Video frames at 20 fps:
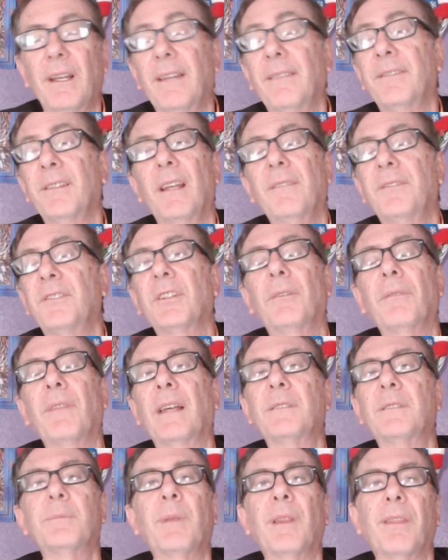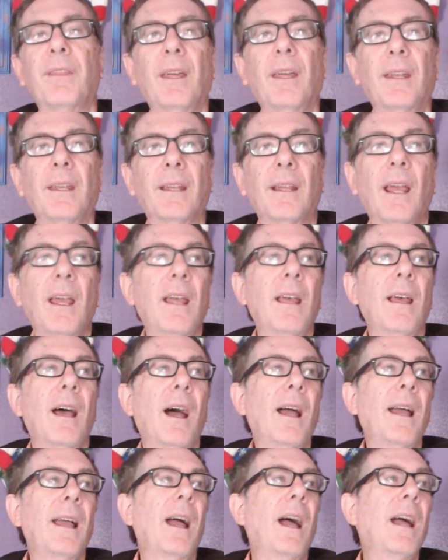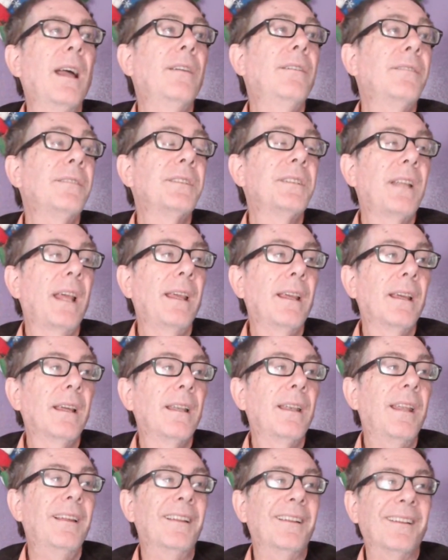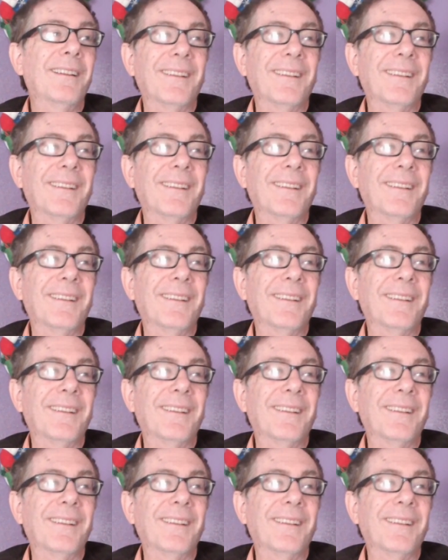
If so, that's pathetic. I understand.